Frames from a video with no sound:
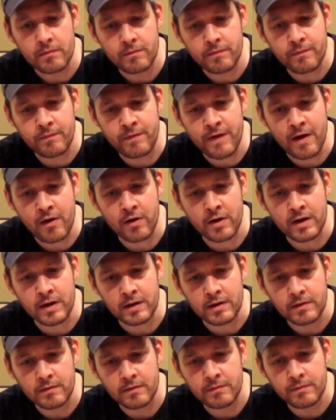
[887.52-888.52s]
very,
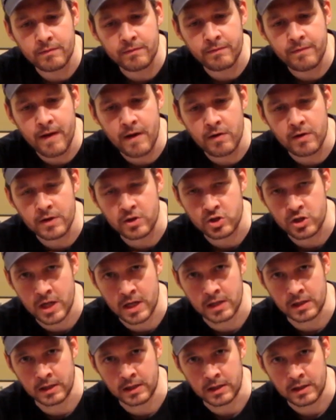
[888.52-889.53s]
very
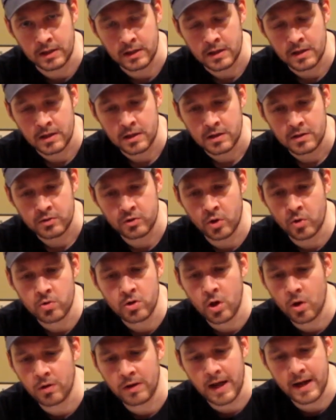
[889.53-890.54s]
gently. Don't
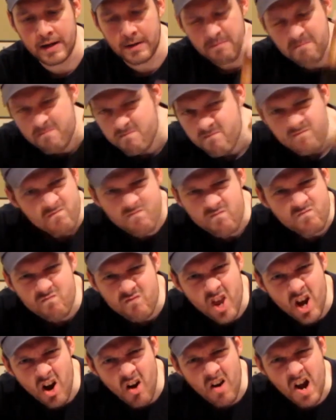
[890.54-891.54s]
go like,
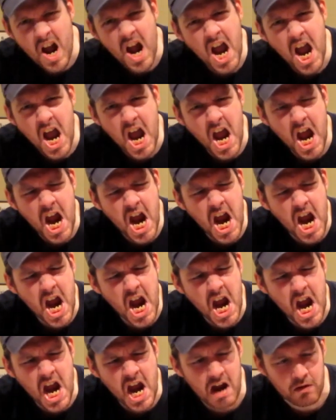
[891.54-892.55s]

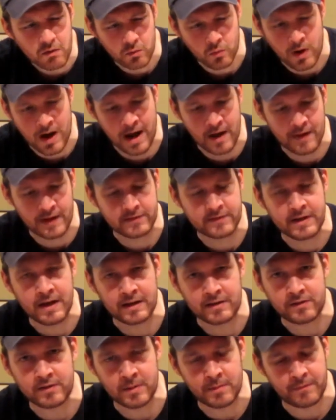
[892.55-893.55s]
wow, that's
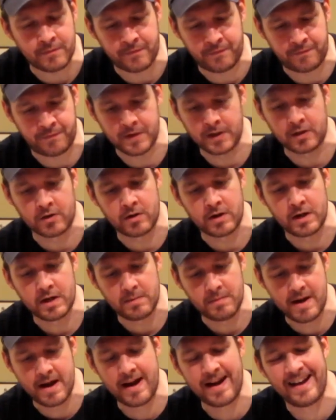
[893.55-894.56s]
got some filler in it.
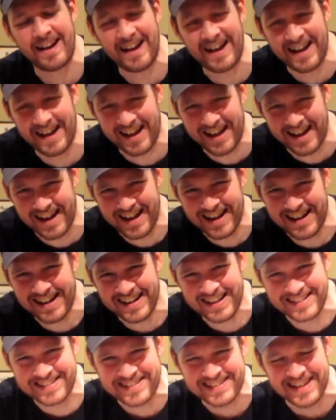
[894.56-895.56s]

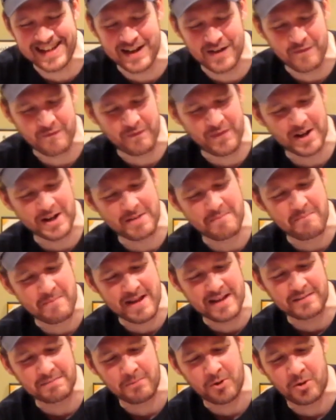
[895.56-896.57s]
It's like a fucking
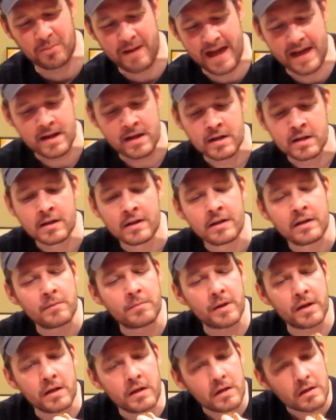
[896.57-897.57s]
baseball bat.
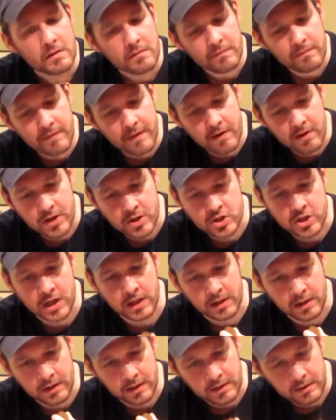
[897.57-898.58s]
But very
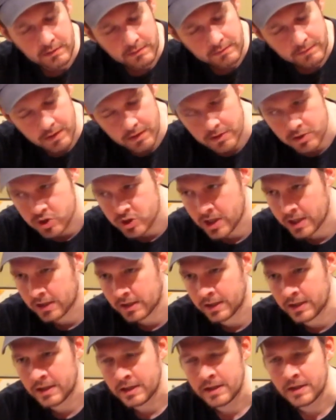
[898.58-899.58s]
gently, very
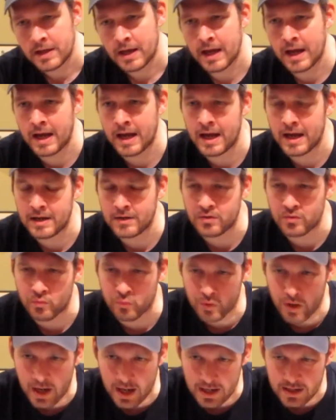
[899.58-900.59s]
gently.
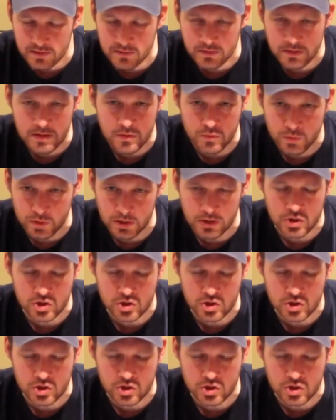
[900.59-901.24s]
And honestly, you really